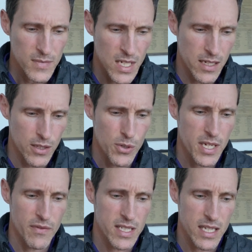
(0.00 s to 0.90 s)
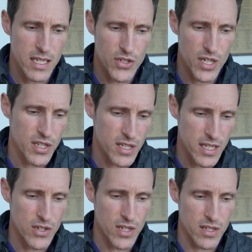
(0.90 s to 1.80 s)
Luke 17, Jesus is
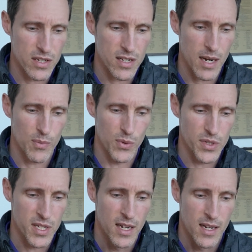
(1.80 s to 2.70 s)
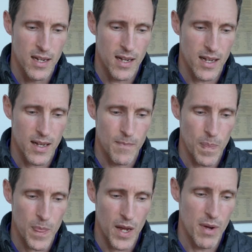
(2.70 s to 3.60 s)
teaching his disciples
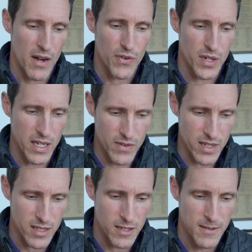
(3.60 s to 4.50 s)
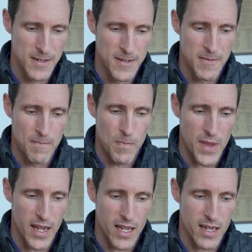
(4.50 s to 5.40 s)
about forgiveness.
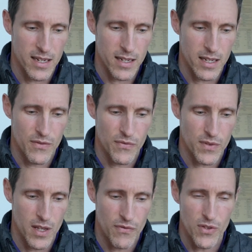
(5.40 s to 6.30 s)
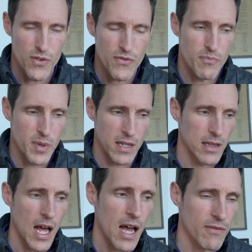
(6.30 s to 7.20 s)
And if you've been
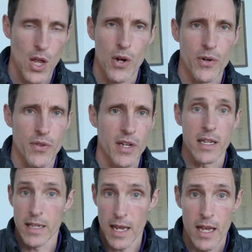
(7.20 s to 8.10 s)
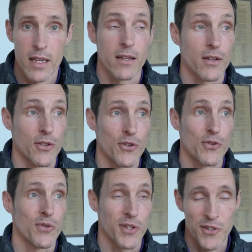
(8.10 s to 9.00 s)
alive longer than a day,
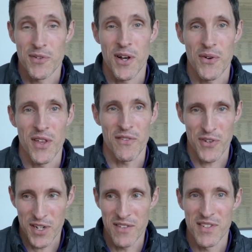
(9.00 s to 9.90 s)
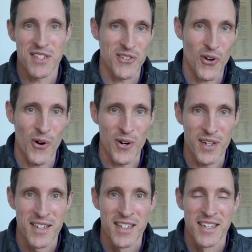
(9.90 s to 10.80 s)
you know that forgiveness is
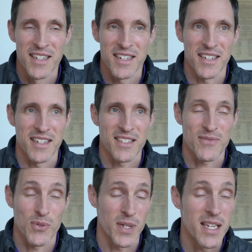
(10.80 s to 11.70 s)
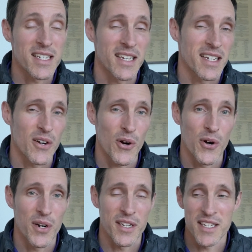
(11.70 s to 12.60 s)
hard. It's real easy to get
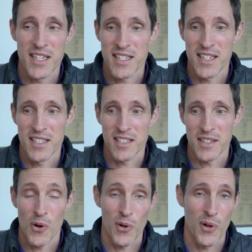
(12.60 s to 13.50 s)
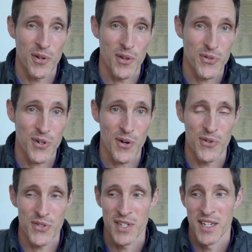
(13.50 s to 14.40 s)
hurt, and it's easy to hold on to those
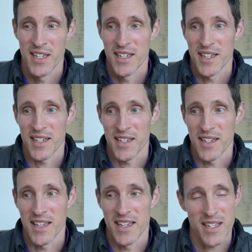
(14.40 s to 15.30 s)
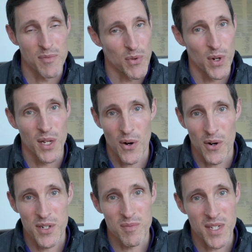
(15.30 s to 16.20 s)
hurts. And it can be really
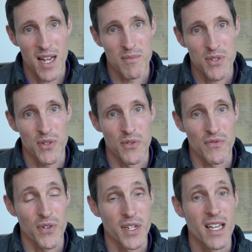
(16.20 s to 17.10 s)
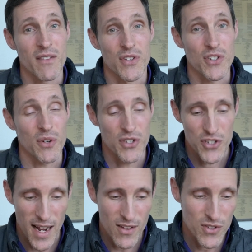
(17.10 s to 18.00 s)
hard sometimes to forgive. And so he's
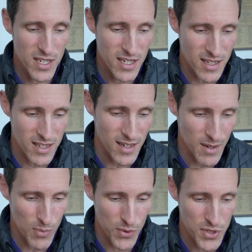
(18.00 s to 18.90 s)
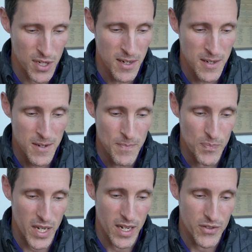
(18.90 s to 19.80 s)
challenging his disciples
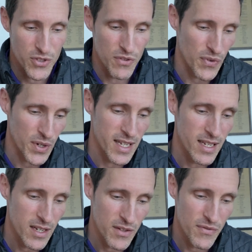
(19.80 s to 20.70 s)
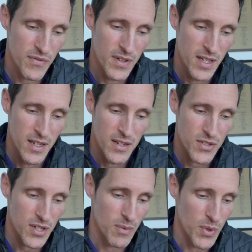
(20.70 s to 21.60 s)
to forgive
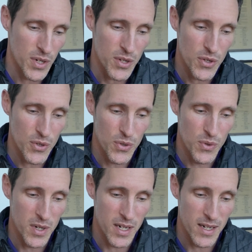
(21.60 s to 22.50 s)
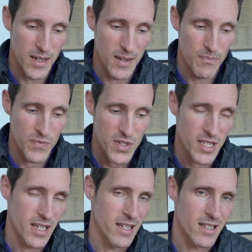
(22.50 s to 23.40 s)
someone who
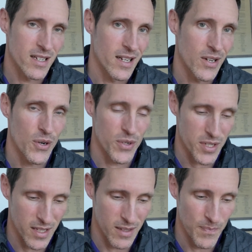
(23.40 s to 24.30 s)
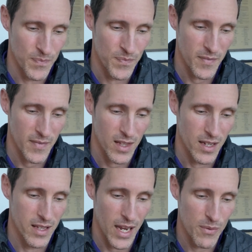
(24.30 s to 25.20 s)
sins and hurts them.
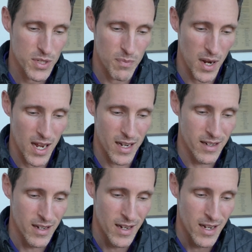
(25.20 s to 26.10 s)
And they respond